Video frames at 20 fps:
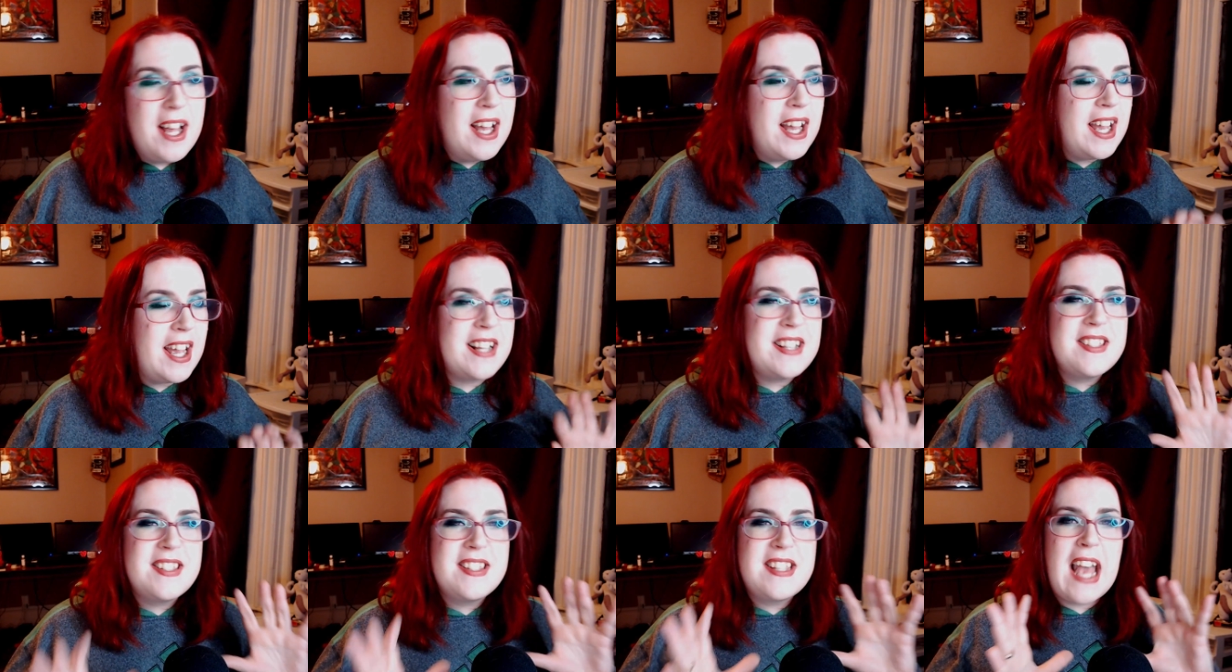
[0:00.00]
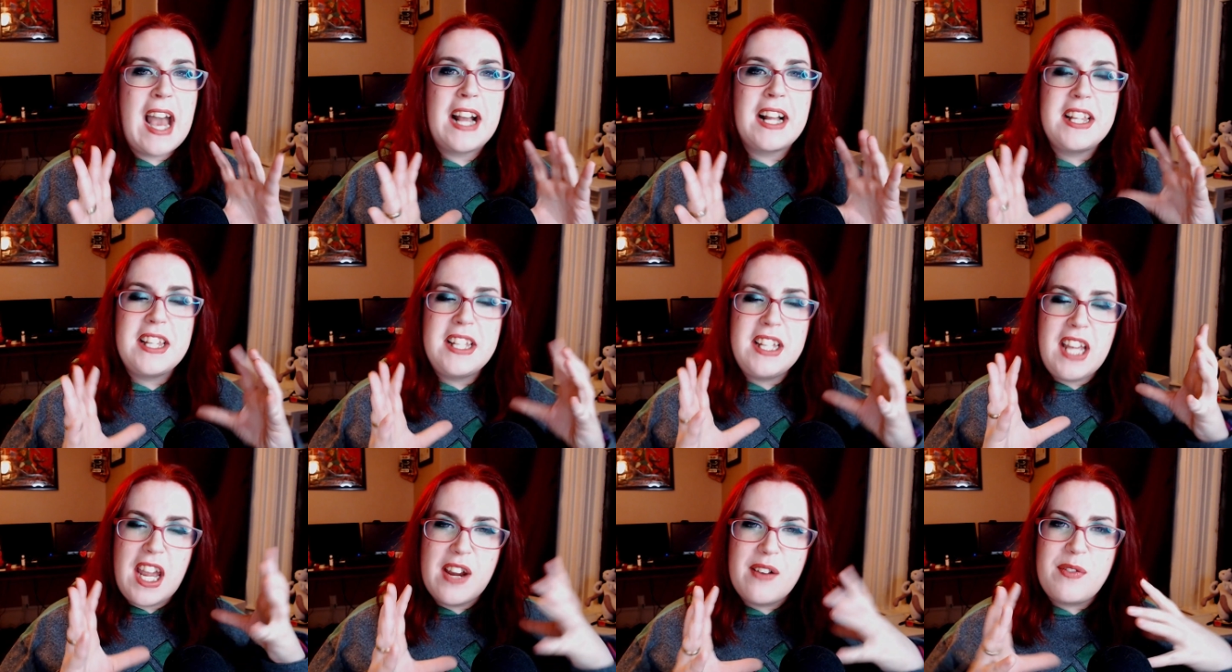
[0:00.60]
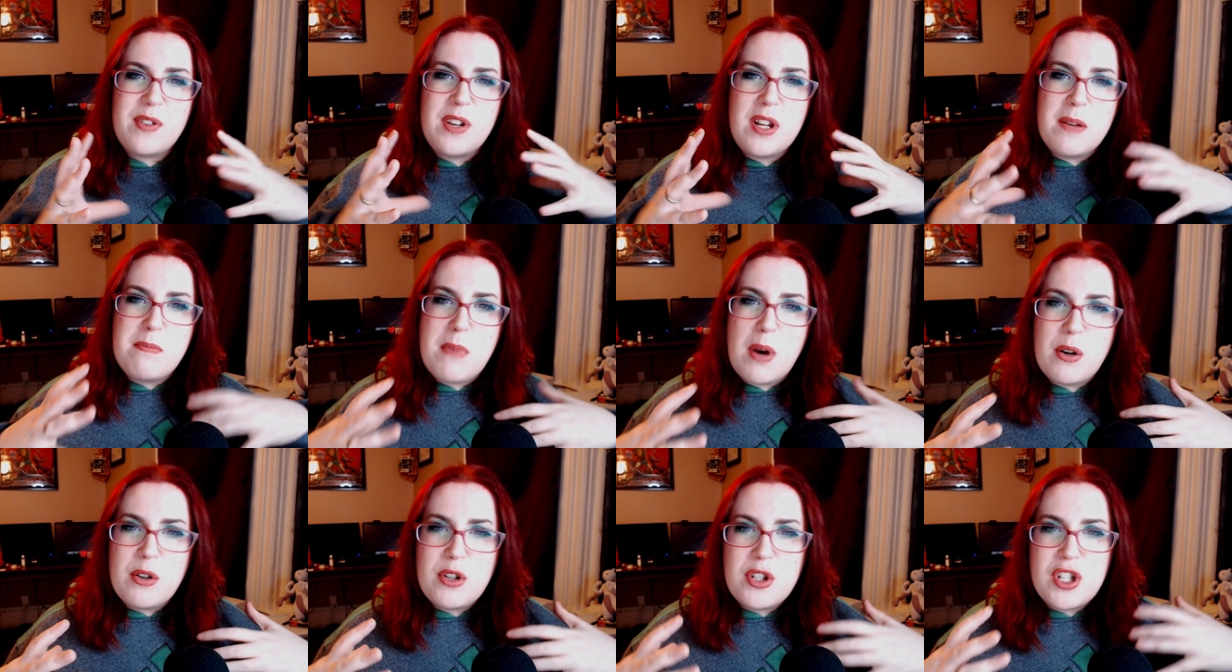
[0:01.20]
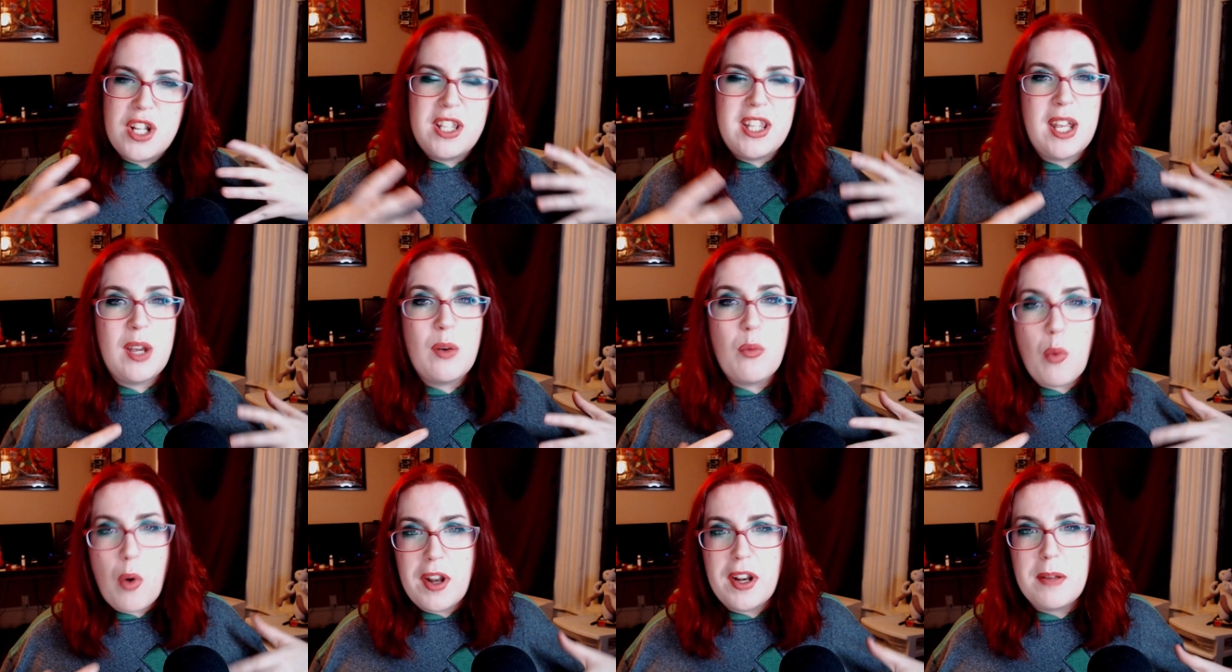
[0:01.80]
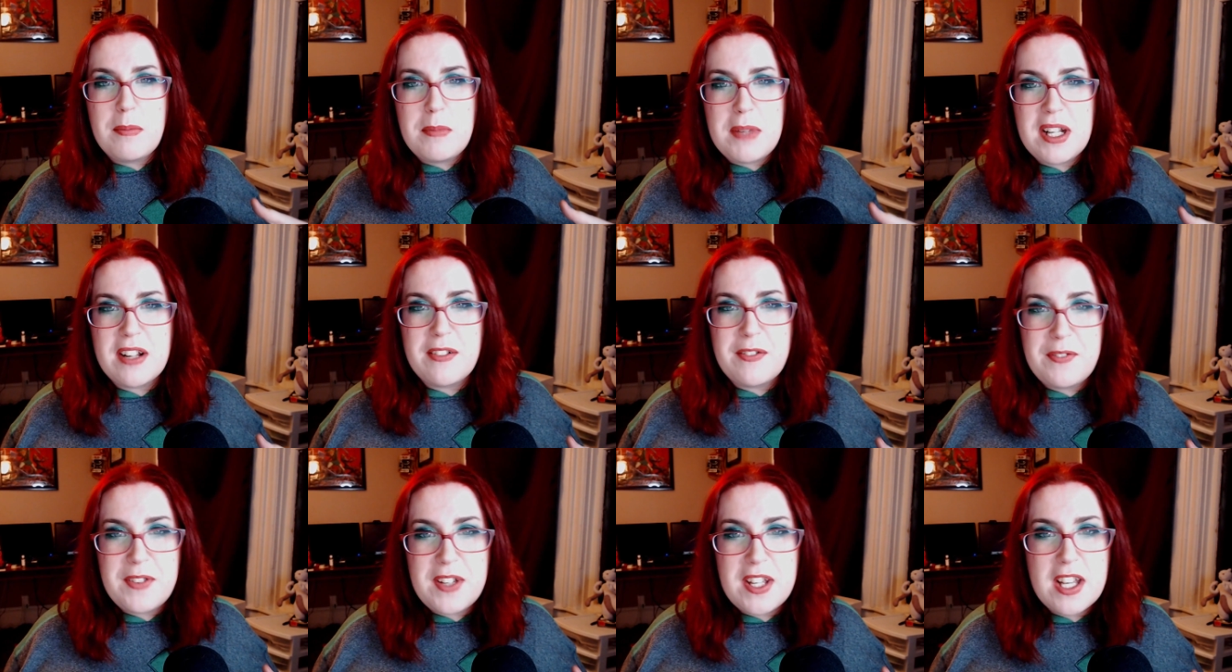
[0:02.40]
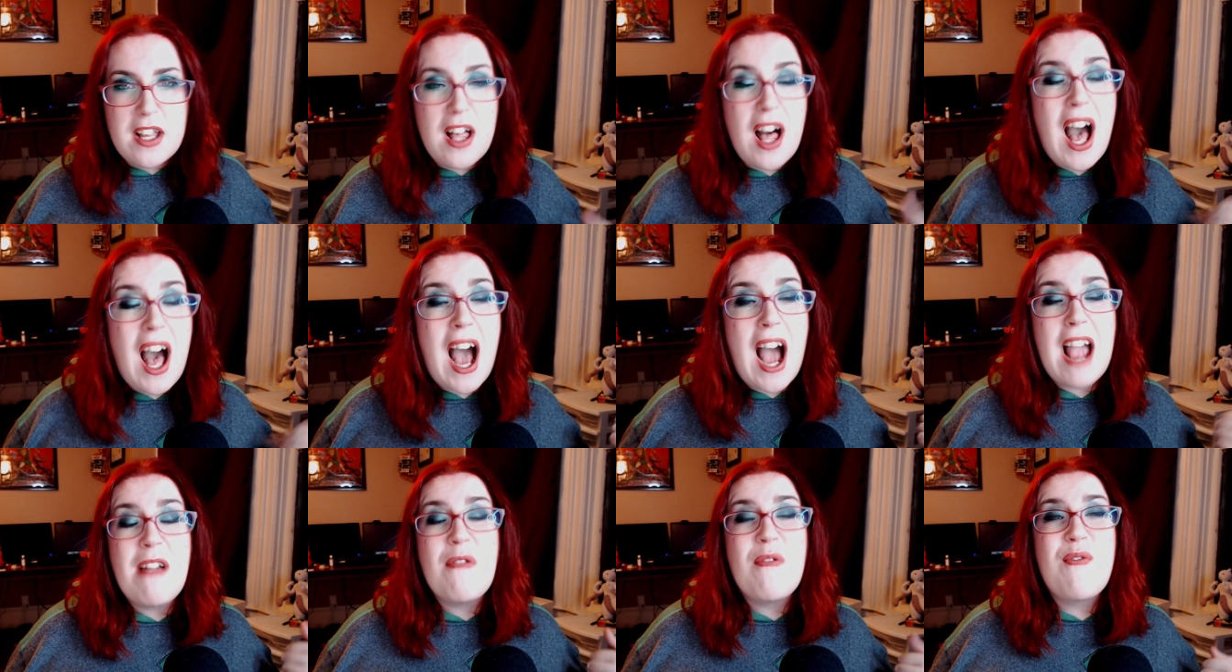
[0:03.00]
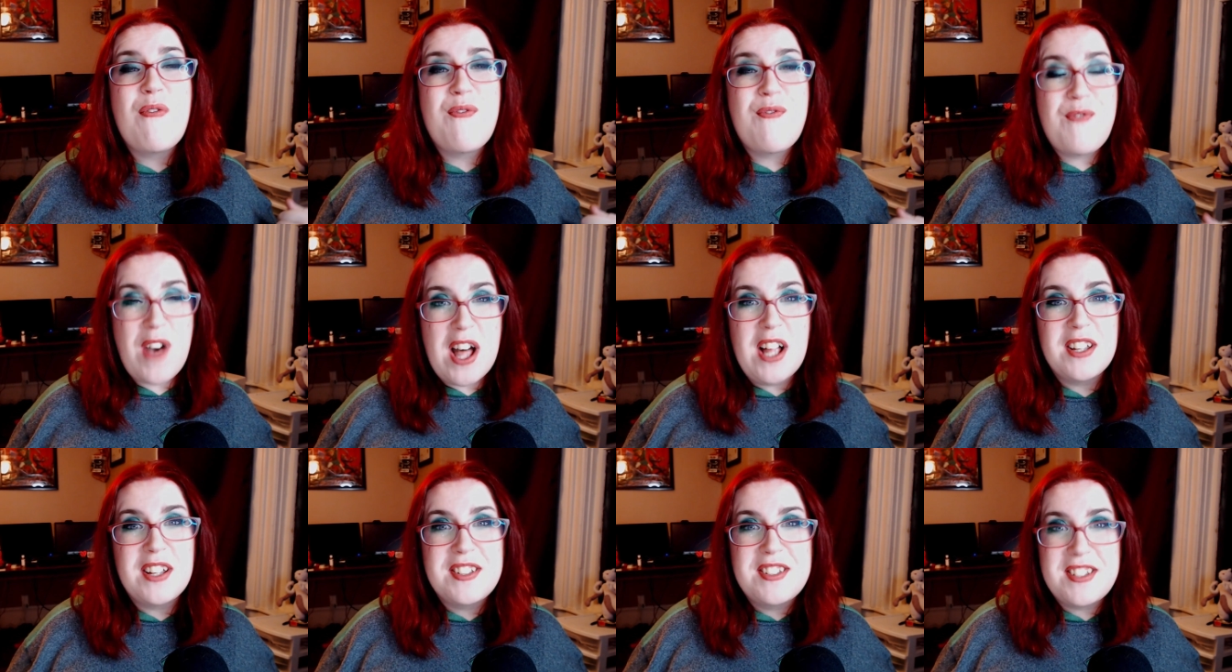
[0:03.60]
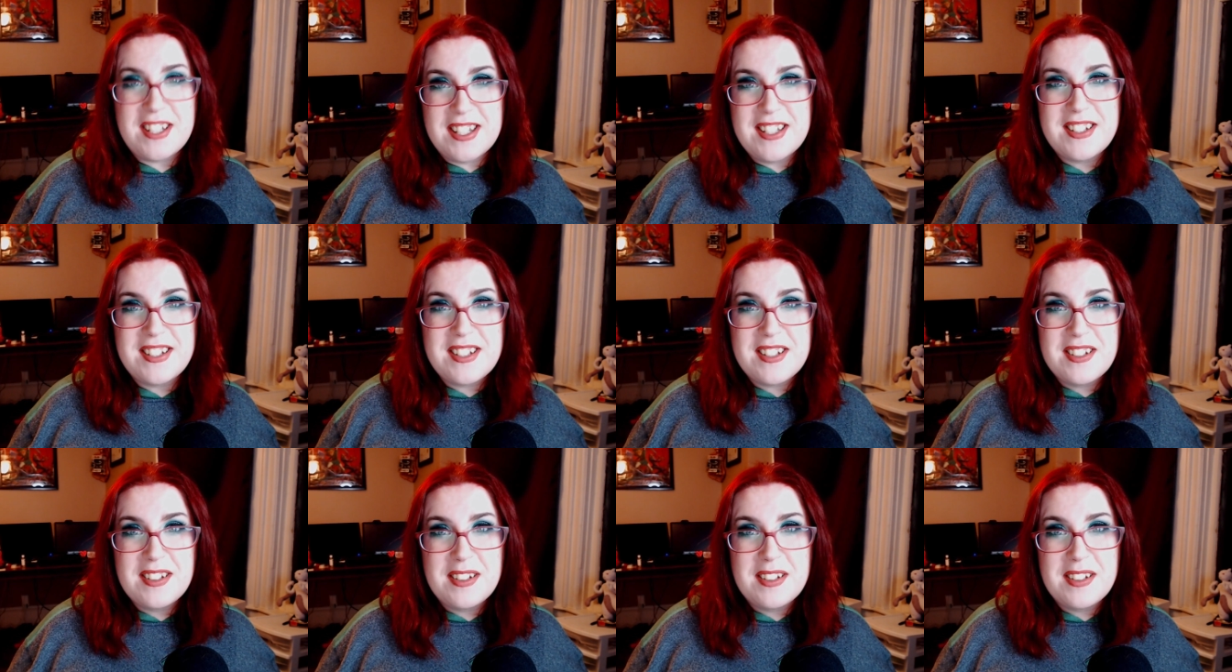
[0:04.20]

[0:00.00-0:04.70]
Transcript: Exactly every emotion they wanted me to feel, I felt it.